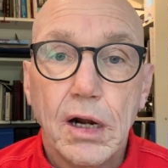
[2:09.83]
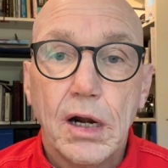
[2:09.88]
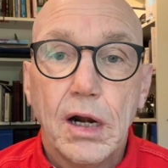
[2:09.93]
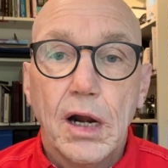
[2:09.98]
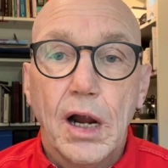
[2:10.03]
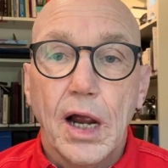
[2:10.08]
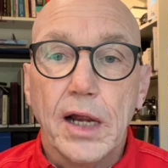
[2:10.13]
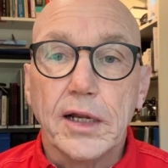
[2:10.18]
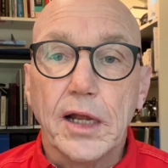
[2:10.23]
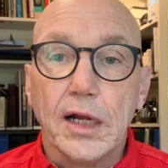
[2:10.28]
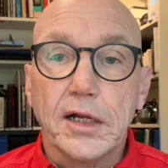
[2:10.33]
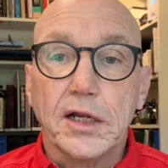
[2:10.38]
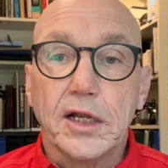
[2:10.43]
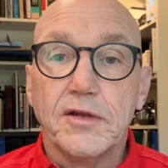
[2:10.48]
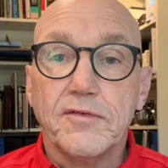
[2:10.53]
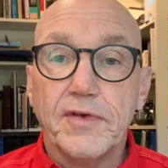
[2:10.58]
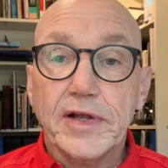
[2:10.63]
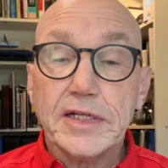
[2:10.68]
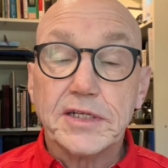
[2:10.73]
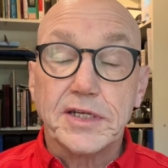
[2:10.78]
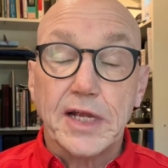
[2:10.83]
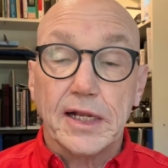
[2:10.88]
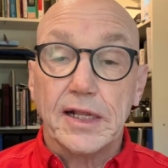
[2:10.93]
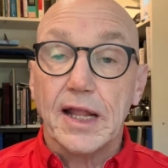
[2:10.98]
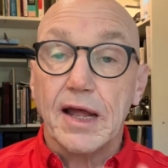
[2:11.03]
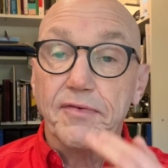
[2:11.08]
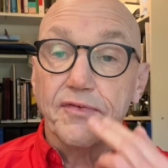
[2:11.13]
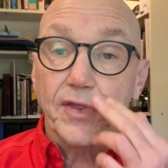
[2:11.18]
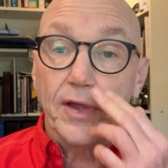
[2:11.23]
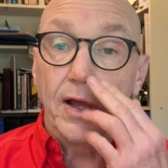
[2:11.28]
I got convinced I'd
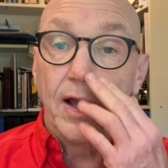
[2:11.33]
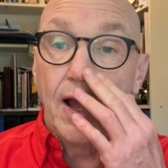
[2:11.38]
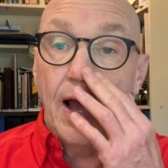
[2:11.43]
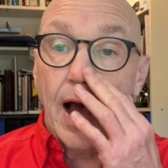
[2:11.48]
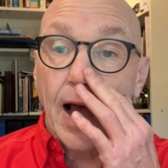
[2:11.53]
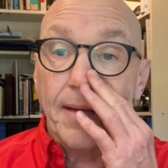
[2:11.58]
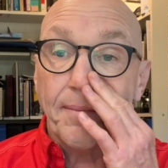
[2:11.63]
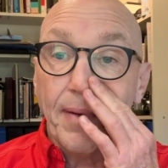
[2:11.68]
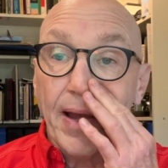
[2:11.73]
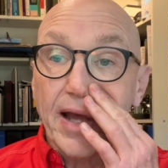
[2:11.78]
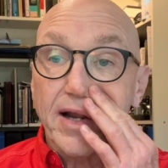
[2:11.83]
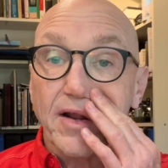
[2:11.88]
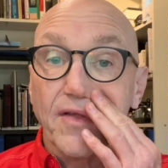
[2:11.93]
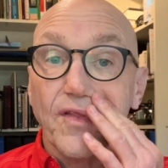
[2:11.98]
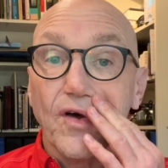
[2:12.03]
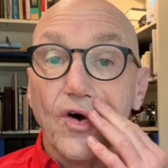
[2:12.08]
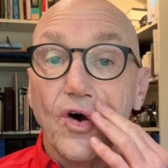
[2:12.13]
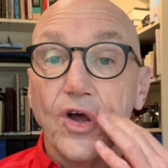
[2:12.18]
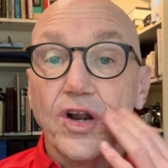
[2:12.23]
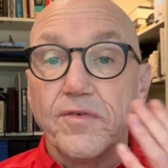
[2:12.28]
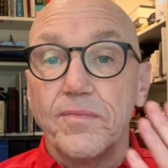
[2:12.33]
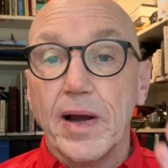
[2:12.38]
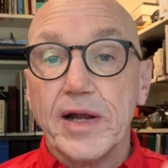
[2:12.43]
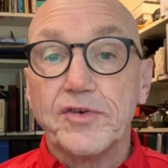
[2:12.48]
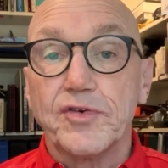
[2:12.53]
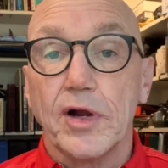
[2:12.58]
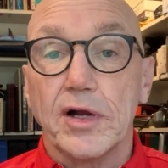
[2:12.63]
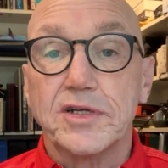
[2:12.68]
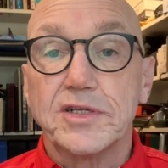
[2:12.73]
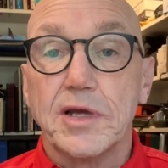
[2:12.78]
left the iPad on the hood of my
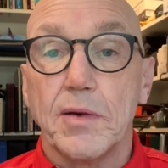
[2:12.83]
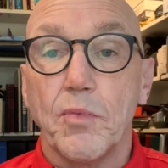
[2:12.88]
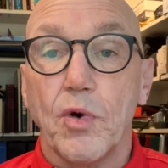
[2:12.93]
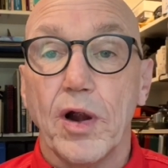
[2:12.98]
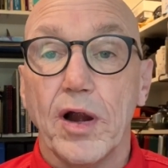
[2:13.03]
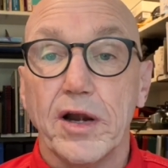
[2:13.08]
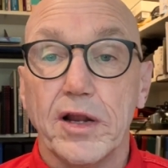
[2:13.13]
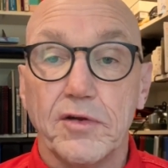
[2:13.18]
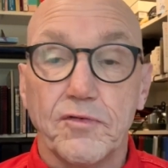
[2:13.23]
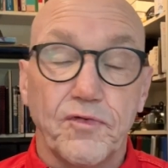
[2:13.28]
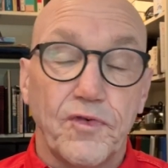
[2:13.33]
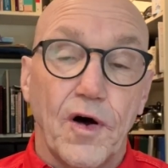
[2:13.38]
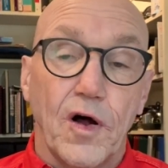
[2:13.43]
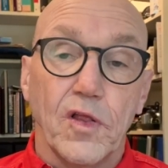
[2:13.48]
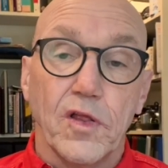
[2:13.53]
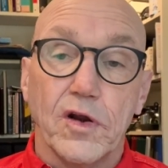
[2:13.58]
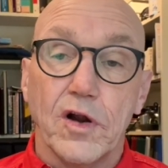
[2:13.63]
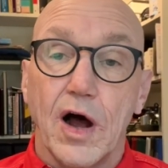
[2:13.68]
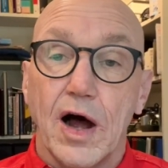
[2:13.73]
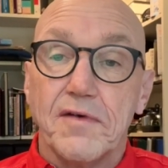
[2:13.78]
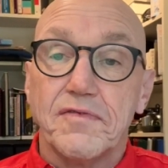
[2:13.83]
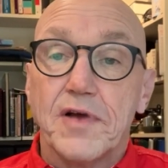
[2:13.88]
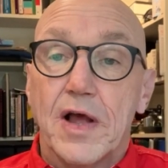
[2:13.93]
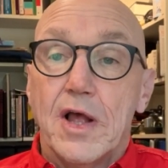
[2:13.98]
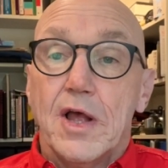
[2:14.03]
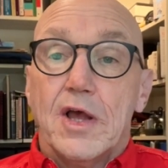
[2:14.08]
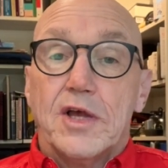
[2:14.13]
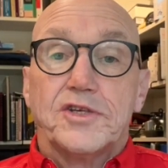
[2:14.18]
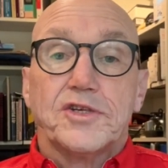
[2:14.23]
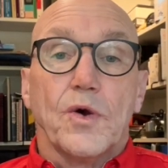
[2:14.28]
truck somewhere. It had fallen
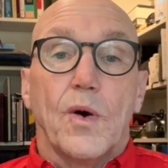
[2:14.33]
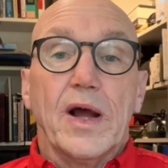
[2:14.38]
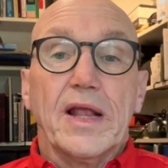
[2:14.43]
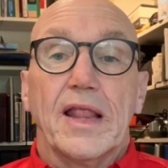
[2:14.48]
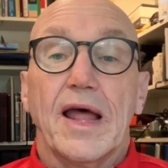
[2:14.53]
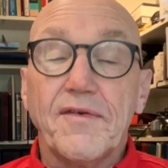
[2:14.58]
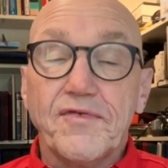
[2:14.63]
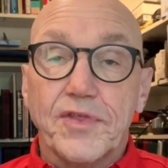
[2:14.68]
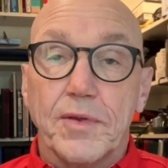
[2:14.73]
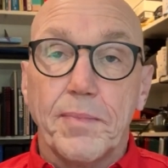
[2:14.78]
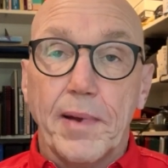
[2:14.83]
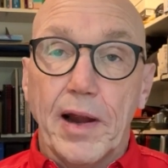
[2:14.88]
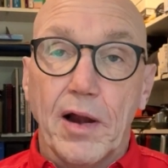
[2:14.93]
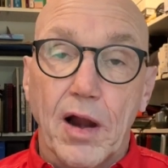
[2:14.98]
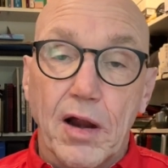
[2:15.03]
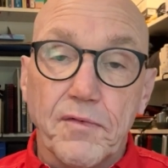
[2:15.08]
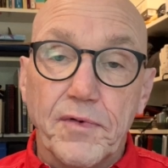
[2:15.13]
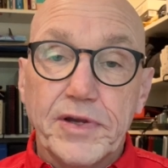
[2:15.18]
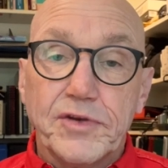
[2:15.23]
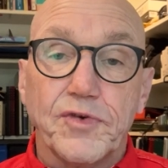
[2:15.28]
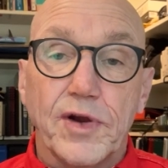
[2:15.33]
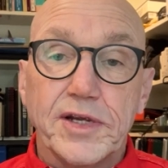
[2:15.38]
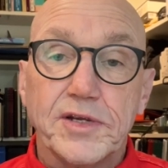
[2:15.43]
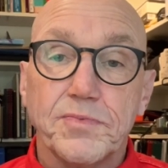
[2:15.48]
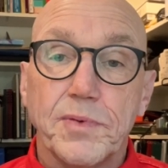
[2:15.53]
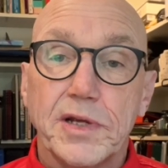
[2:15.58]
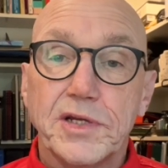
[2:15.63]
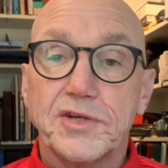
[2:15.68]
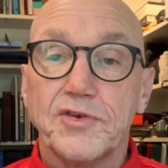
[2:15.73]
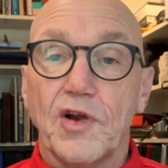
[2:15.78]
off. So I left the bear. I retraced
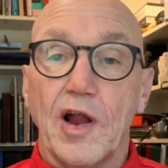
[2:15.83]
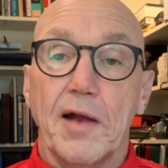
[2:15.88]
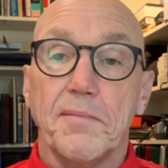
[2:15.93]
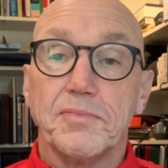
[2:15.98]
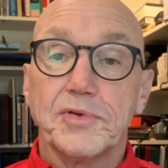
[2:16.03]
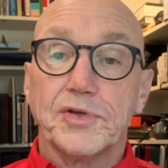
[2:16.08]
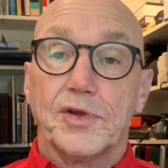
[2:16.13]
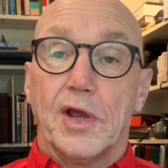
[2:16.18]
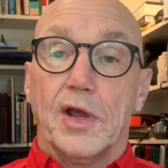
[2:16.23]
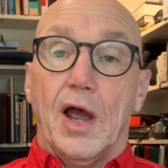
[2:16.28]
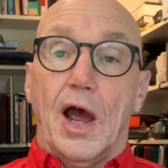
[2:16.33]
my steps.